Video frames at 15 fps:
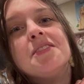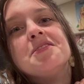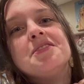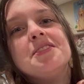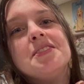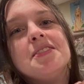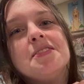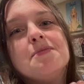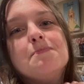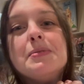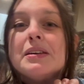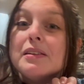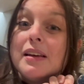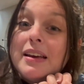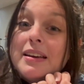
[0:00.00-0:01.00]
the
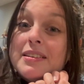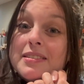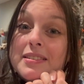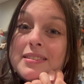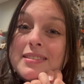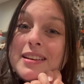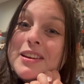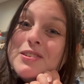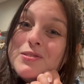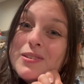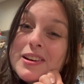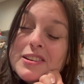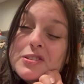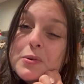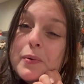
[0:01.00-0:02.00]
Mill Hills that you
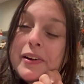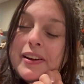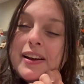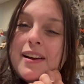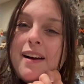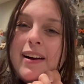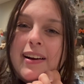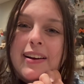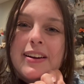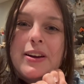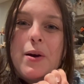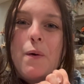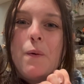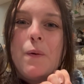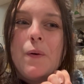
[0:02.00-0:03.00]
guys are working on,
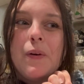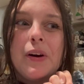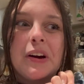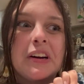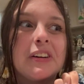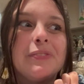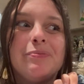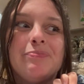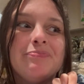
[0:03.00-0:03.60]
or